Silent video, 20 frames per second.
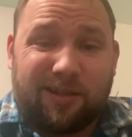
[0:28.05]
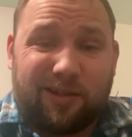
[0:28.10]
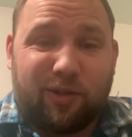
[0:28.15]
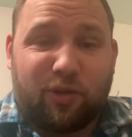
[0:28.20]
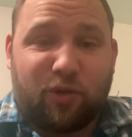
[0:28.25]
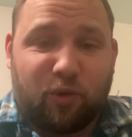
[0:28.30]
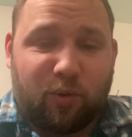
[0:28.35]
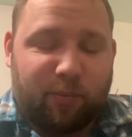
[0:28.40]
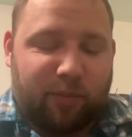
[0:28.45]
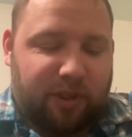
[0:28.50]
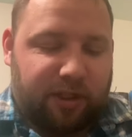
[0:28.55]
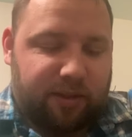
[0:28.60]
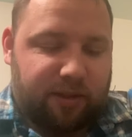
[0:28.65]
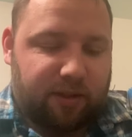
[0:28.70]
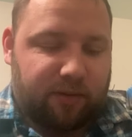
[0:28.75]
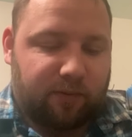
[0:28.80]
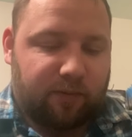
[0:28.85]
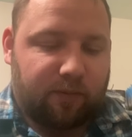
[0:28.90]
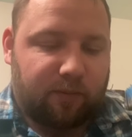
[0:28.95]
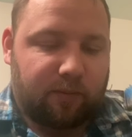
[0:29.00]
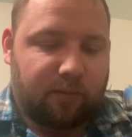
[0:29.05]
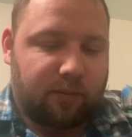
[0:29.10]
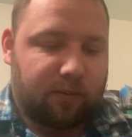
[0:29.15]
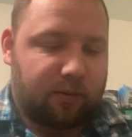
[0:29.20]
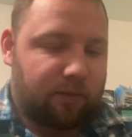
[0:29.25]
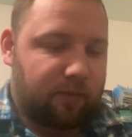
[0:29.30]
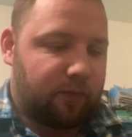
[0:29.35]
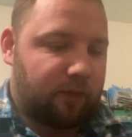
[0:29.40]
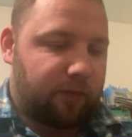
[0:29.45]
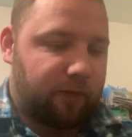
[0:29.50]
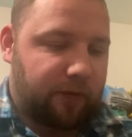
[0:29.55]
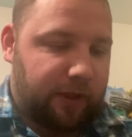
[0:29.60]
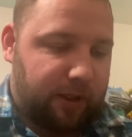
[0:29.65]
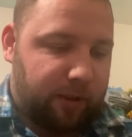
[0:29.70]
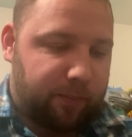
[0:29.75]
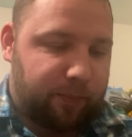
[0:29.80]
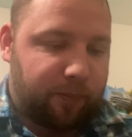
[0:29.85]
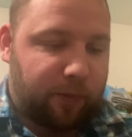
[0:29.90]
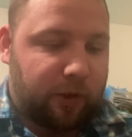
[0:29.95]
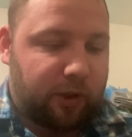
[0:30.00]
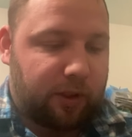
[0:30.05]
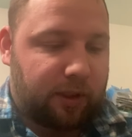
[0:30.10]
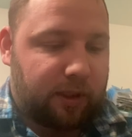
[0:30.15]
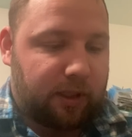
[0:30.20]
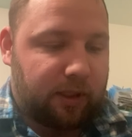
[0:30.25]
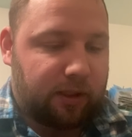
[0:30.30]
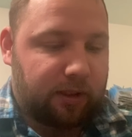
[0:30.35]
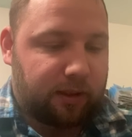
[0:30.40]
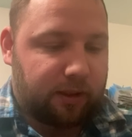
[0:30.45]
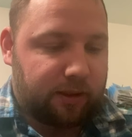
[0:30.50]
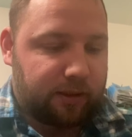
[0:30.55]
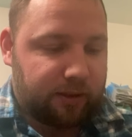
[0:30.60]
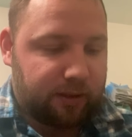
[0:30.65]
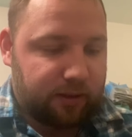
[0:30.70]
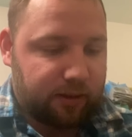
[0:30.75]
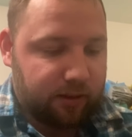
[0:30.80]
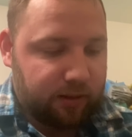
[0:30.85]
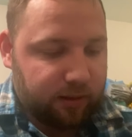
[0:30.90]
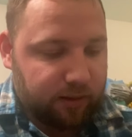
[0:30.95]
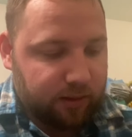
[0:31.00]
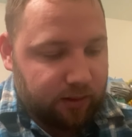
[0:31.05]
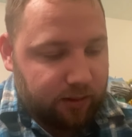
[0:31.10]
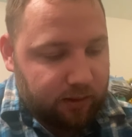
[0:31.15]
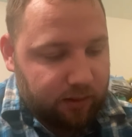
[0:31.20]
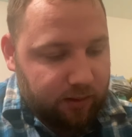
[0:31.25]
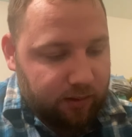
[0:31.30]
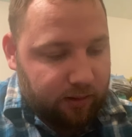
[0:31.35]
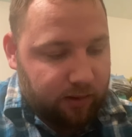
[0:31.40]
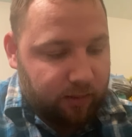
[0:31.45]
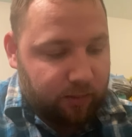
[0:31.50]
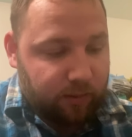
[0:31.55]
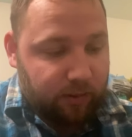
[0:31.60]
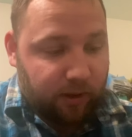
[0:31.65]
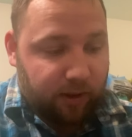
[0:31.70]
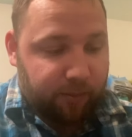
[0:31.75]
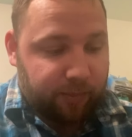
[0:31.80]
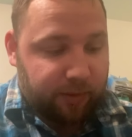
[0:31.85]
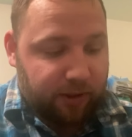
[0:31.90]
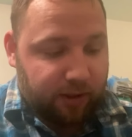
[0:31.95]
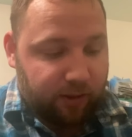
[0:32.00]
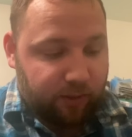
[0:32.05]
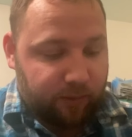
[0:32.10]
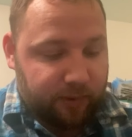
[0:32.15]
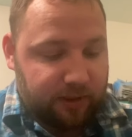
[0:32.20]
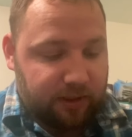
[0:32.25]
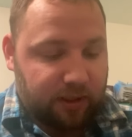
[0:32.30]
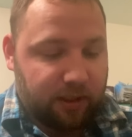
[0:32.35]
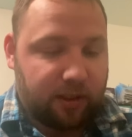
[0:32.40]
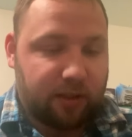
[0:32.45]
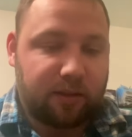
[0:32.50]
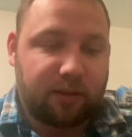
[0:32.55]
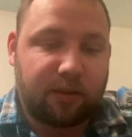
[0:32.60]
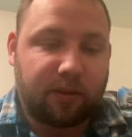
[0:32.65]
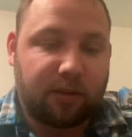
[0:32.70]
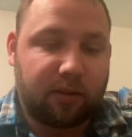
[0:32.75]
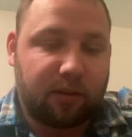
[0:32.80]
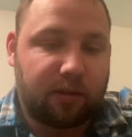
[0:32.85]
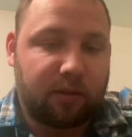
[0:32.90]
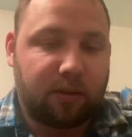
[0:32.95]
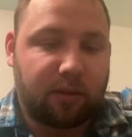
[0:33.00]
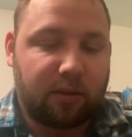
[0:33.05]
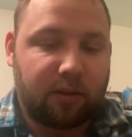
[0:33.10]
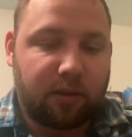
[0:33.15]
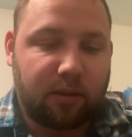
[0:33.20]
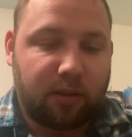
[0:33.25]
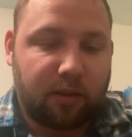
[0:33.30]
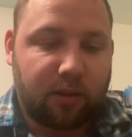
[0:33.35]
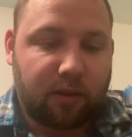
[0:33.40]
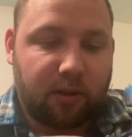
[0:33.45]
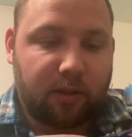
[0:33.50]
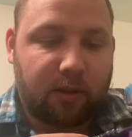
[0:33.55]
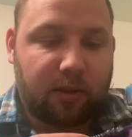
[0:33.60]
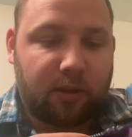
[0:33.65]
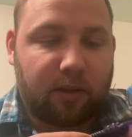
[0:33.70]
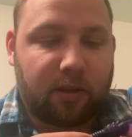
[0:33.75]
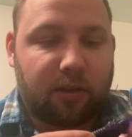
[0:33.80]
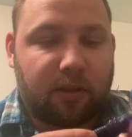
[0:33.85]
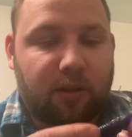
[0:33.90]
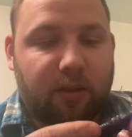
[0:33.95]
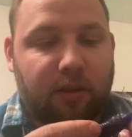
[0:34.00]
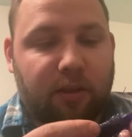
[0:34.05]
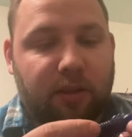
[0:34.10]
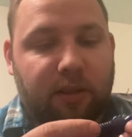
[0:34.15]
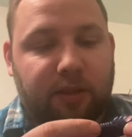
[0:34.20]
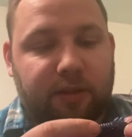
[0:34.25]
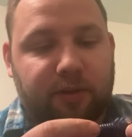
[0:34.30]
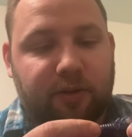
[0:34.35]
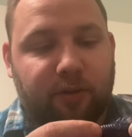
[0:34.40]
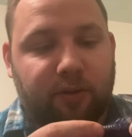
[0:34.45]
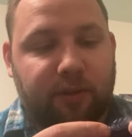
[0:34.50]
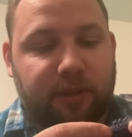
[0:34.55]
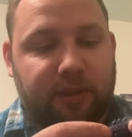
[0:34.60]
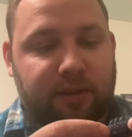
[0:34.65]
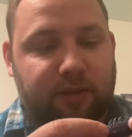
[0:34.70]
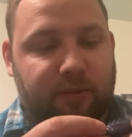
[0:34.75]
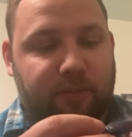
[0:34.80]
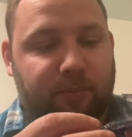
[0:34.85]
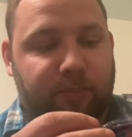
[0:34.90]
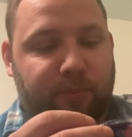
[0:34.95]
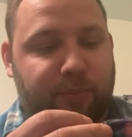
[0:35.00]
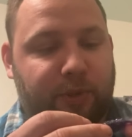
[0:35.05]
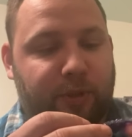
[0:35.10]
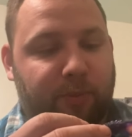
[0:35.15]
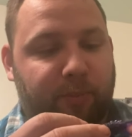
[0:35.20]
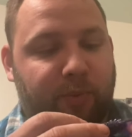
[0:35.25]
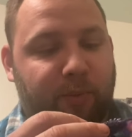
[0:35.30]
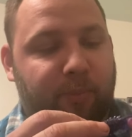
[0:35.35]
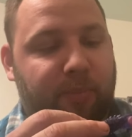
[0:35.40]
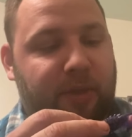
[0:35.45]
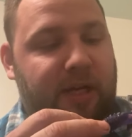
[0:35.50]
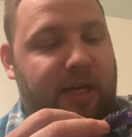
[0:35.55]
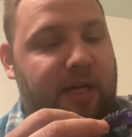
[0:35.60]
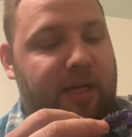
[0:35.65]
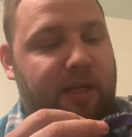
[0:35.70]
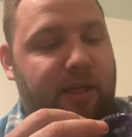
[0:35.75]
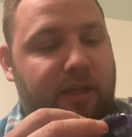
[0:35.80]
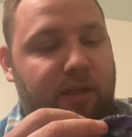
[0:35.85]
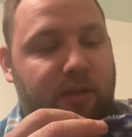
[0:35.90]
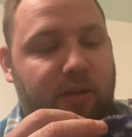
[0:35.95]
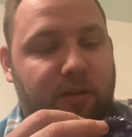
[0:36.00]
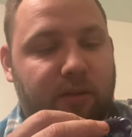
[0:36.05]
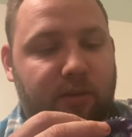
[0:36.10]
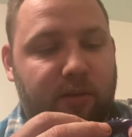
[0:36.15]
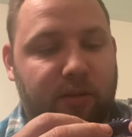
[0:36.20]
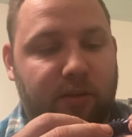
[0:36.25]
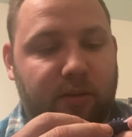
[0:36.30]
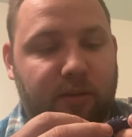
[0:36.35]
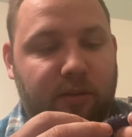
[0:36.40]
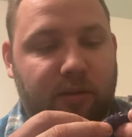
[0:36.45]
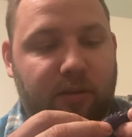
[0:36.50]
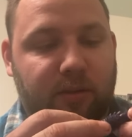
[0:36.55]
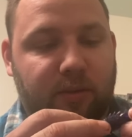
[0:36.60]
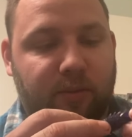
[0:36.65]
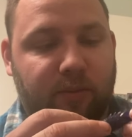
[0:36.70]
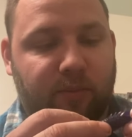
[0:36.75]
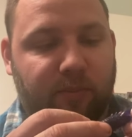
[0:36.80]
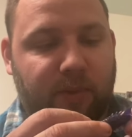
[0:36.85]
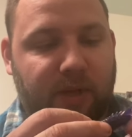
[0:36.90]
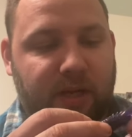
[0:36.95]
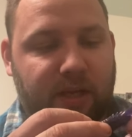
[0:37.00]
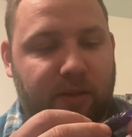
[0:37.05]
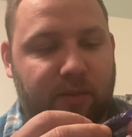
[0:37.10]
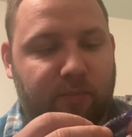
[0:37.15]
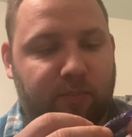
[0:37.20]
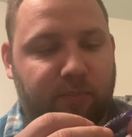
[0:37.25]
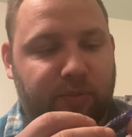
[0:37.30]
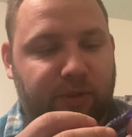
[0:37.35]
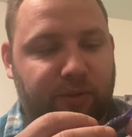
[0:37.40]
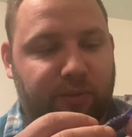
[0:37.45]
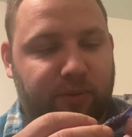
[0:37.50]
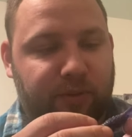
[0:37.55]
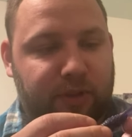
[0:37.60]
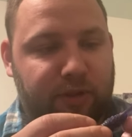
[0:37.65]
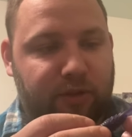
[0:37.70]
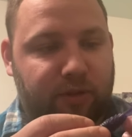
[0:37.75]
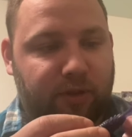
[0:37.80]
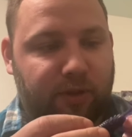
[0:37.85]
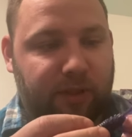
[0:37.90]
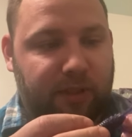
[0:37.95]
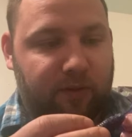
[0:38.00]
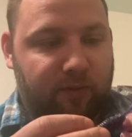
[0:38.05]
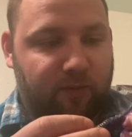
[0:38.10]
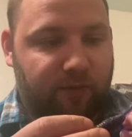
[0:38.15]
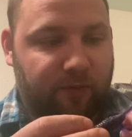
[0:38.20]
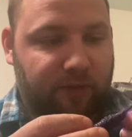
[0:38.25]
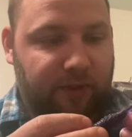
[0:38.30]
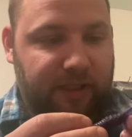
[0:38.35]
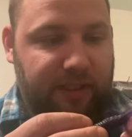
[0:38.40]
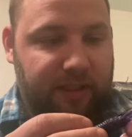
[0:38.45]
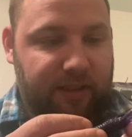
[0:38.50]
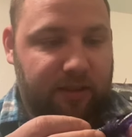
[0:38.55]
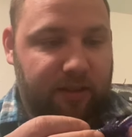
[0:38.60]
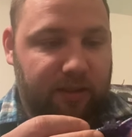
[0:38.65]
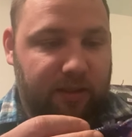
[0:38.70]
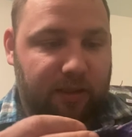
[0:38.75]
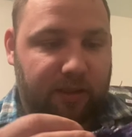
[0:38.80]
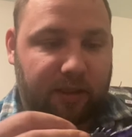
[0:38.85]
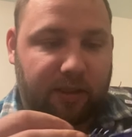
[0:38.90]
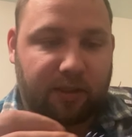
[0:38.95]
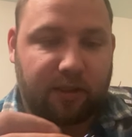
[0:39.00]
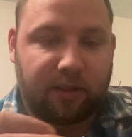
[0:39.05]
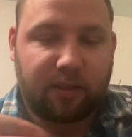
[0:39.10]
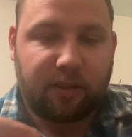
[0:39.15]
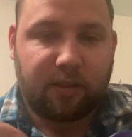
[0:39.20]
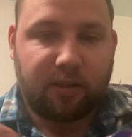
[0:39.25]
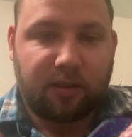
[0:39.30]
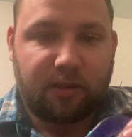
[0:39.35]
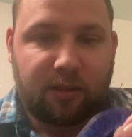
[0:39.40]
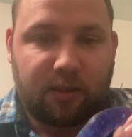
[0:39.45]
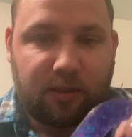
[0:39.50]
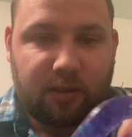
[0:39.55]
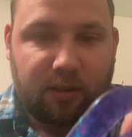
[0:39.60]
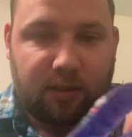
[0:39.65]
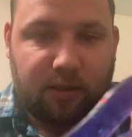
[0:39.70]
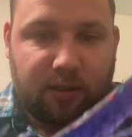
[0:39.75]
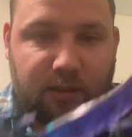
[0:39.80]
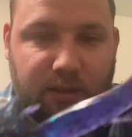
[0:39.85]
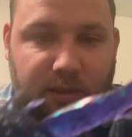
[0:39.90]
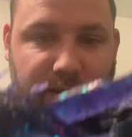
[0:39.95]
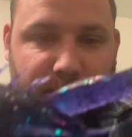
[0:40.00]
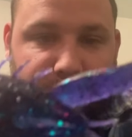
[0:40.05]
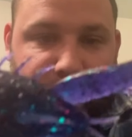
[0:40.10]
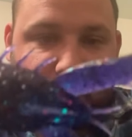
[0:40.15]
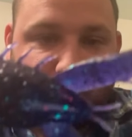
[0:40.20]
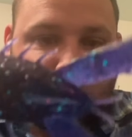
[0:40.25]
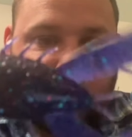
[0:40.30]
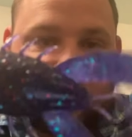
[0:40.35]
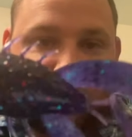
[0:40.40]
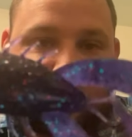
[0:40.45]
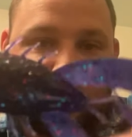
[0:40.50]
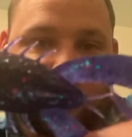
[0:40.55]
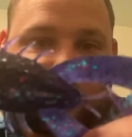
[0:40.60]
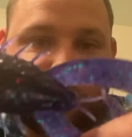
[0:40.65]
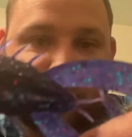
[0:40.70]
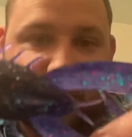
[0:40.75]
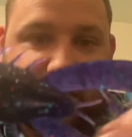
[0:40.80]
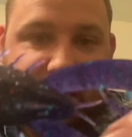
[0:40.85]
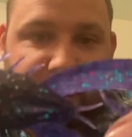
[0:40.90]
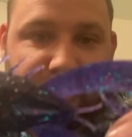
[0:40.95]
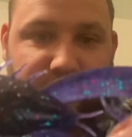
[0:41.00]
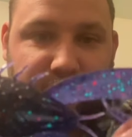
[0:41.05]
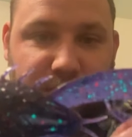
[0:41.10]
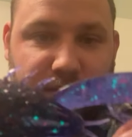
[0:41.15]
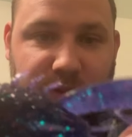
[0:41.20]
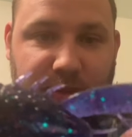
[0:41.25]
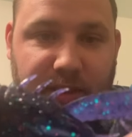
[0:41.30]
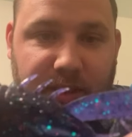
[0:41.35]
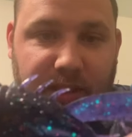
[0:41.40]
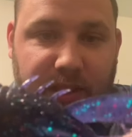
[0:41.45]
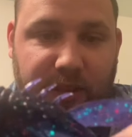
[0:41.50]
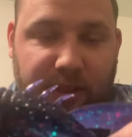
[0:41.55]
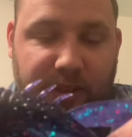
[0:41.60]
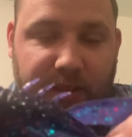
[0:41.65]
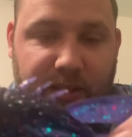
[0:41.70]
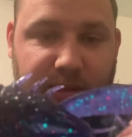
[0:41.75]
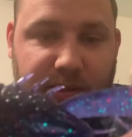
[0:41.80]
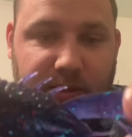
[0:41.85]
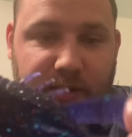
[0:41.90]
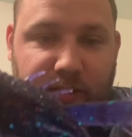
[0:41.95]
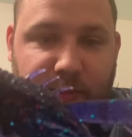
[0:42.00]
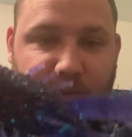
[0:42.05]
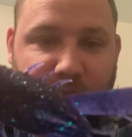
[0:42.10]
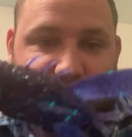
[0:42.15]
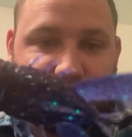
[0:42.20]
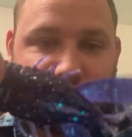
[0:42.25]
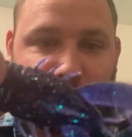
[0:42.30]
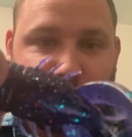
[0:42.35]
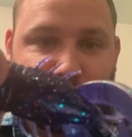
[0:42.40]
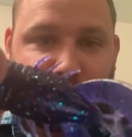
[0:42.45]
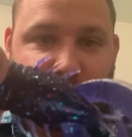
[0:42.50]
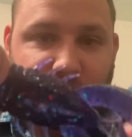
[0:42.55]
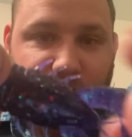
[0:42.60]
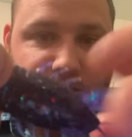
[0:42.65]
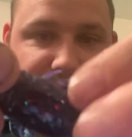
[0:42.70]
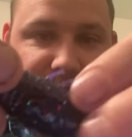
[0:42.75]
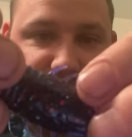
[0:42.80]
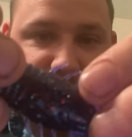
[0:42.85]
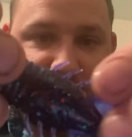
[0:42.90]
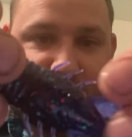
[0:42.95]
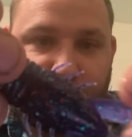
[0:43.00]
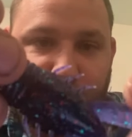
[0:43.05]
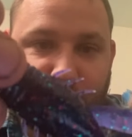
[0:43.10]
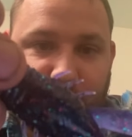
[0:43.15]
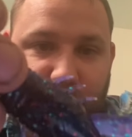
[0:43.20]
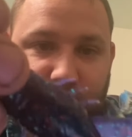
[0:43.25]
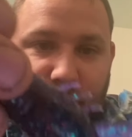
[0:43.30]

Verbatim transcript: June Bug's a very good color in, up here in Wisconsin. Uh, so it's purple bodied, red, bluish green flakes in there. You break these appendages here to make it really flap.